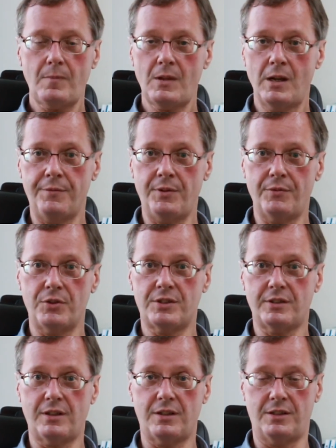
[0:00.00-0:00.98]
I've never
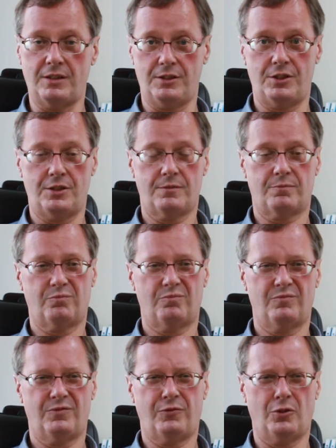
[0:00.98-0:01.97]
studied Dutch
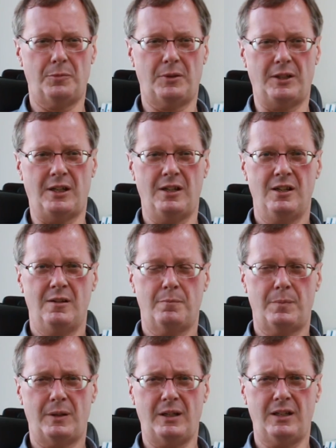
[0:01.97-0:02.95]
formally,
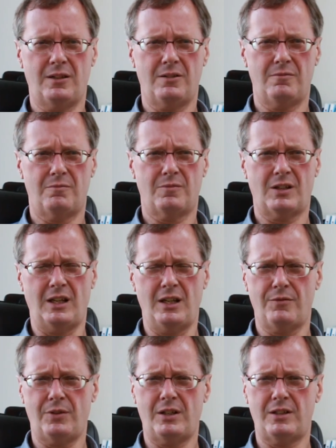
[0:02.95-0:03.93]
but I can kind
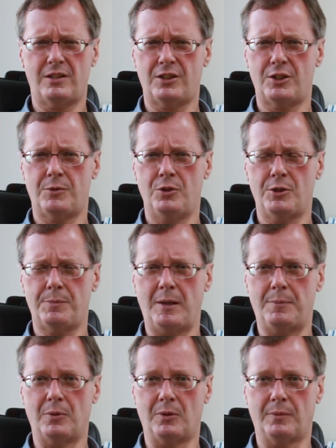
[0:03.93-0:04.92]
of read a Dutch
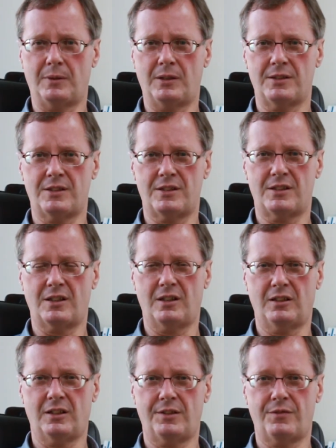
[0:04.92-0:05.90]
newspaper because it's
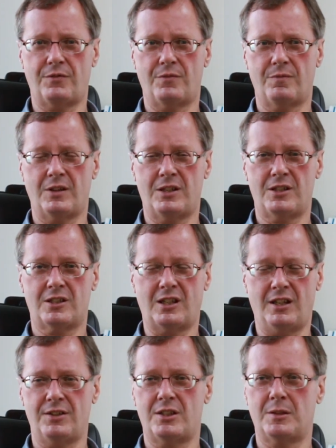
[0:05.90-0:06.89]

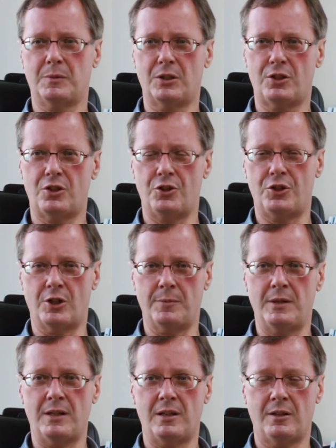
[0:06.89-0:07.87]
kind of similar to
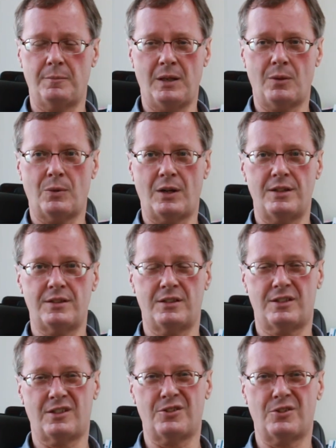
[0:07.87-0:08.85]
German in many ways, and
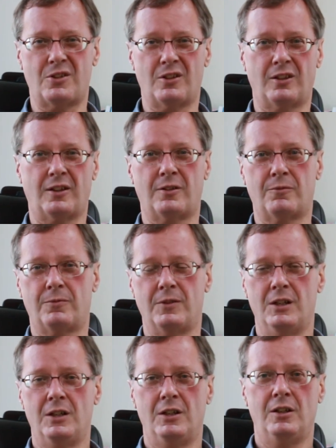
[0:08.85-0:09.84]
it's also got a lot of
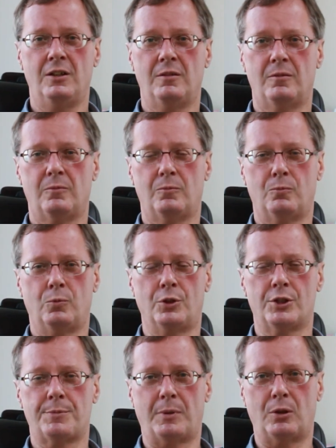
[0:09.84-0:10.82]

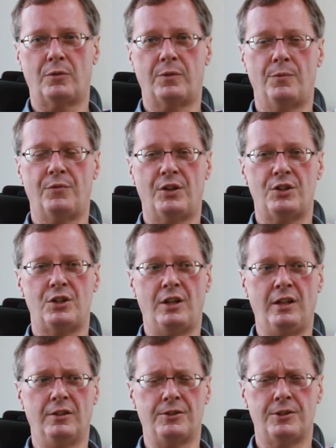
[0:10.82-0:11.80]
words borrowed from French and
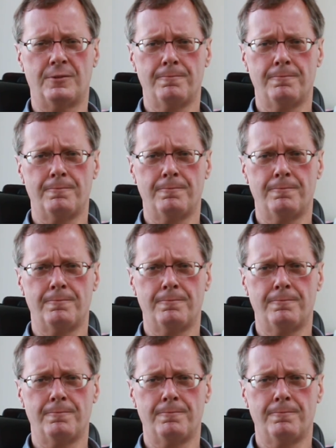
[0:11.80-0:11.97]
English.